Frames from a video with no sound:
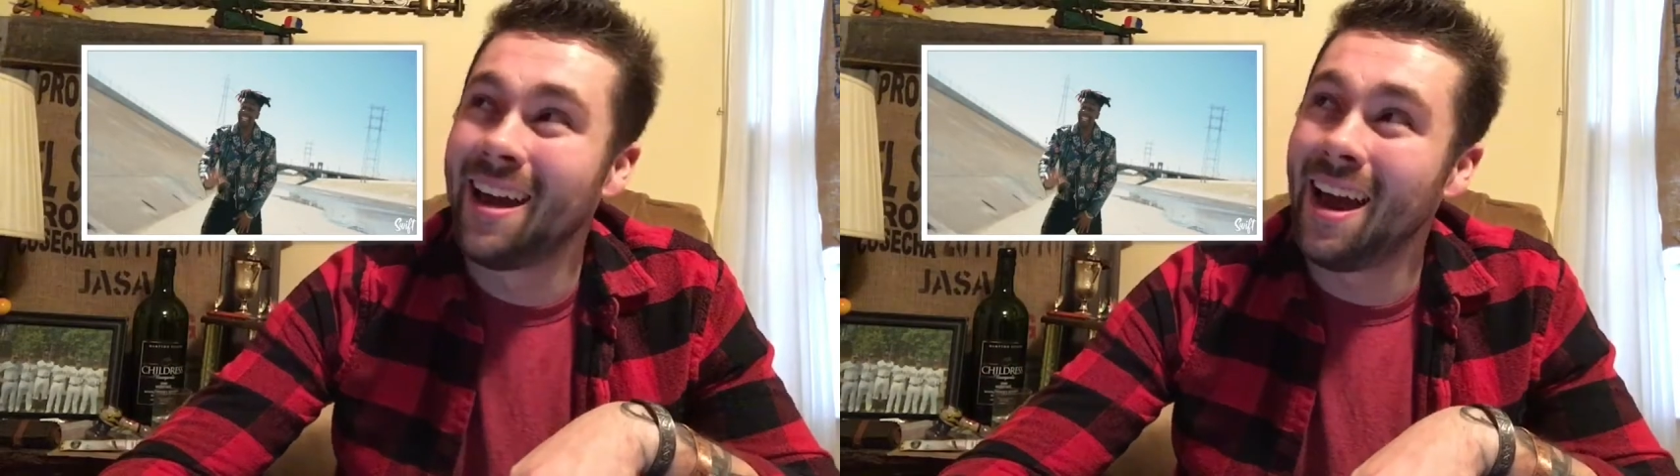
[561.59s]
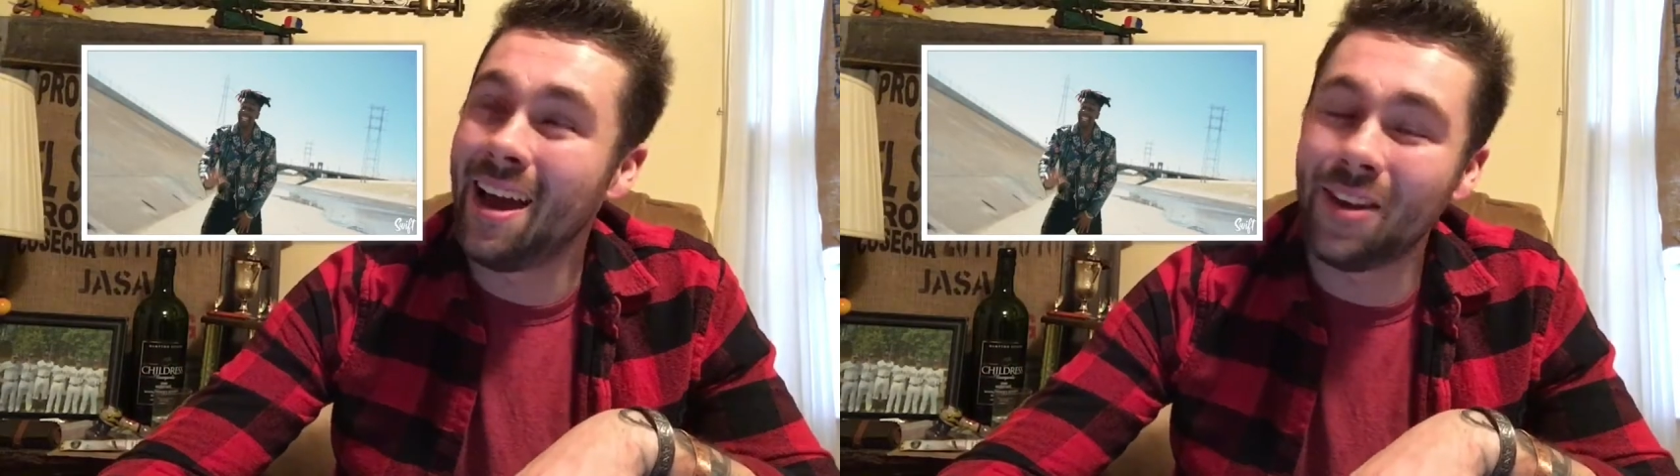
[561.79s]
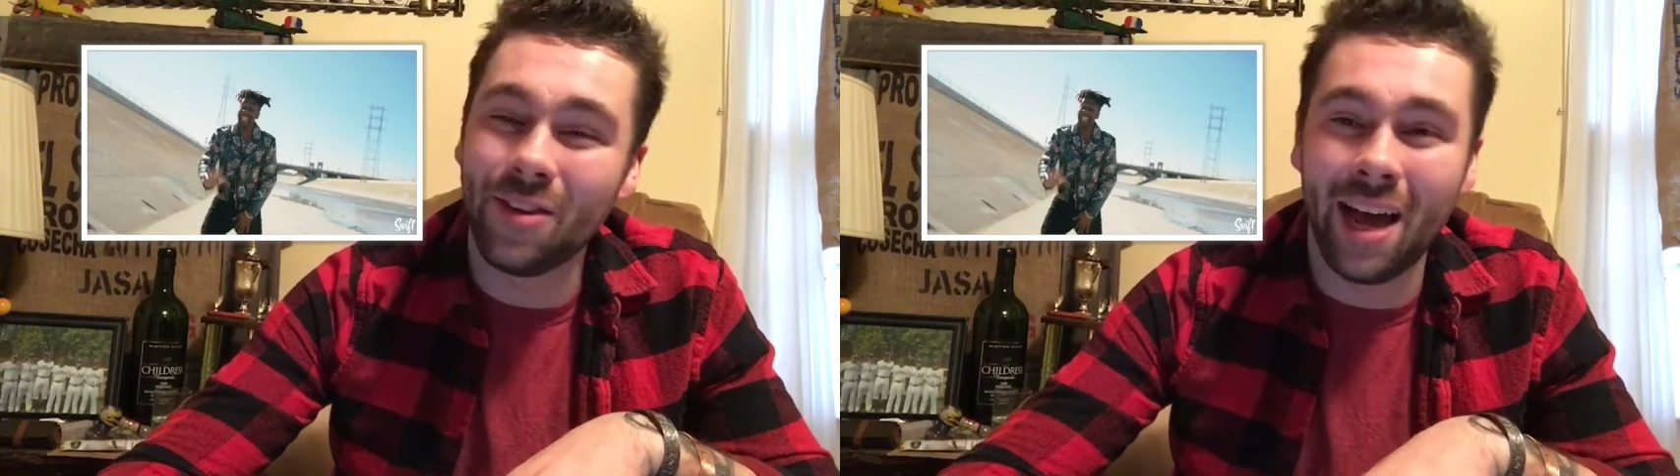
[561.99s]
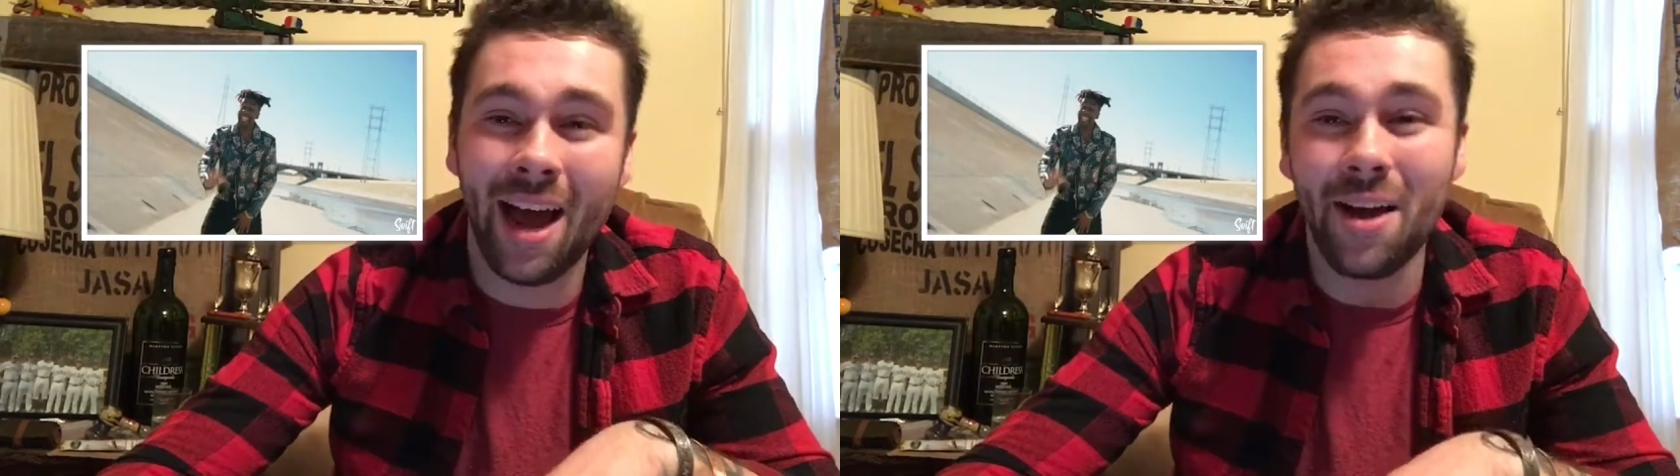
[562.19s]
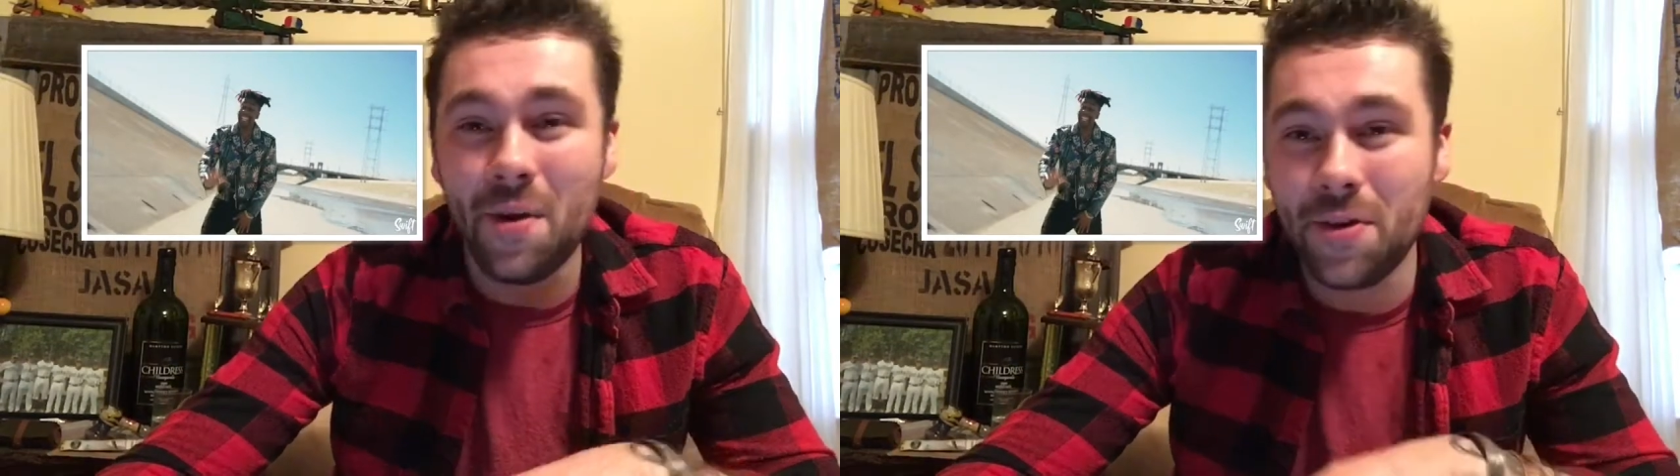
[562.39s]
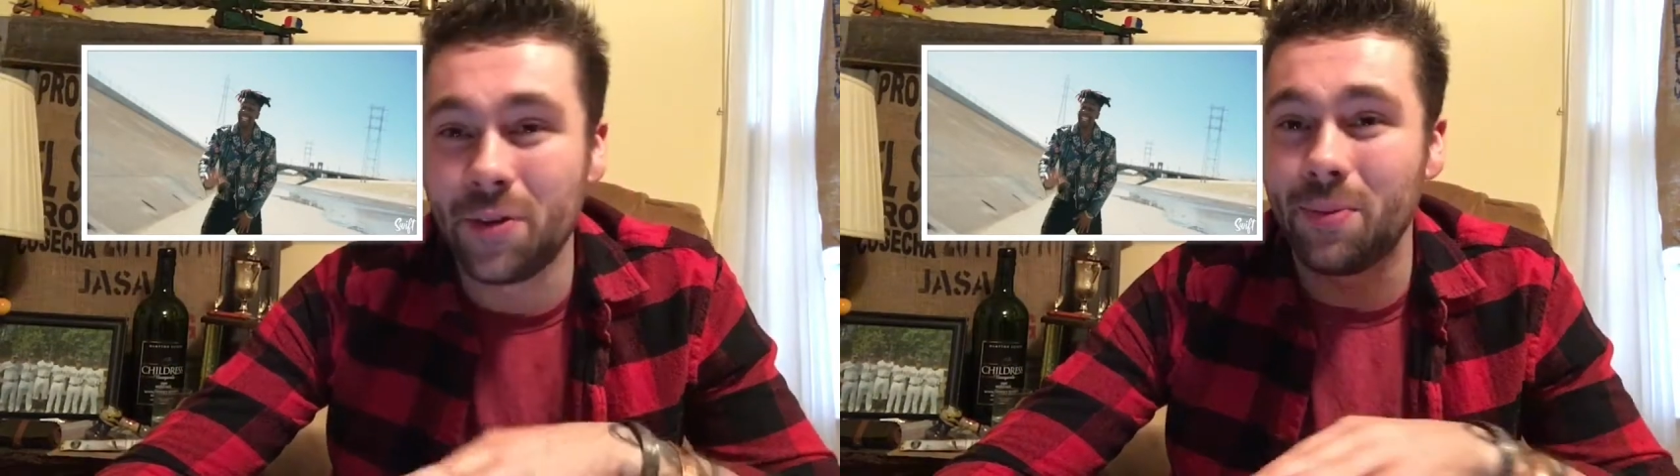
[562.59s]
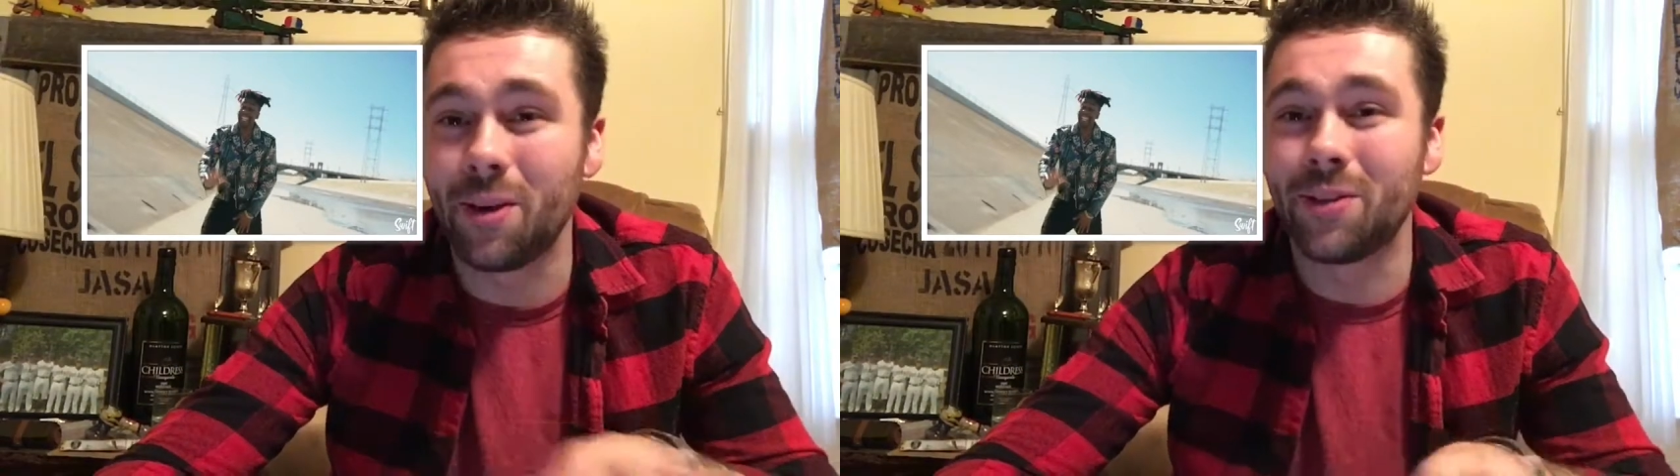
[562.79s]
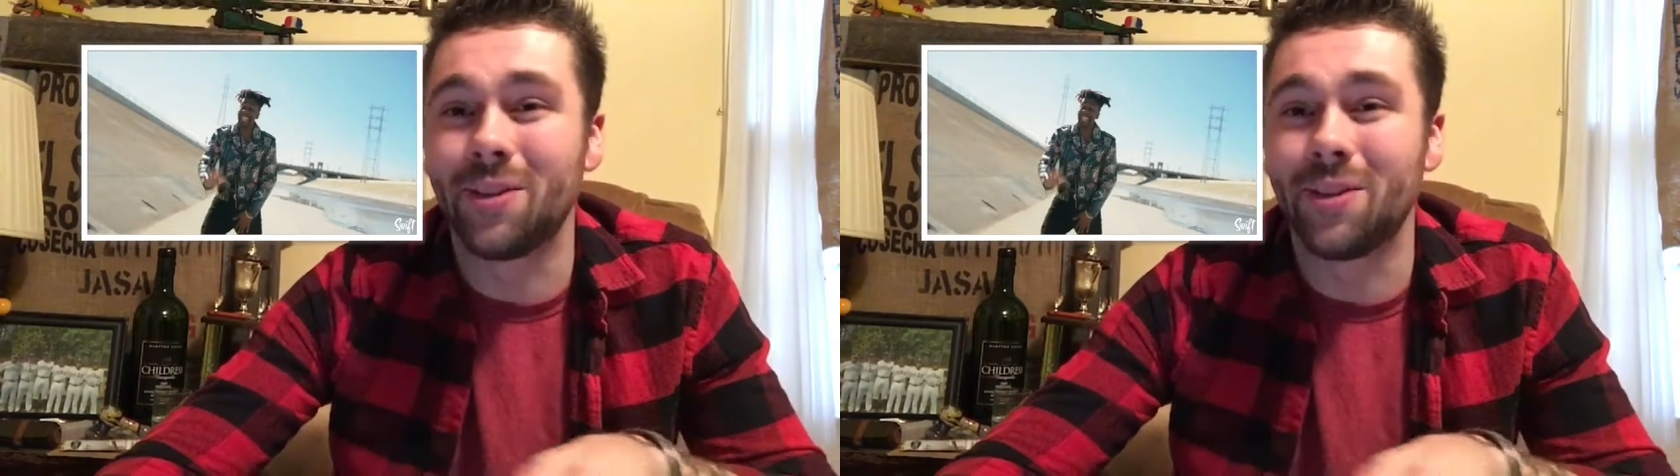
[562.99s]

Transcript: How you how are you supposed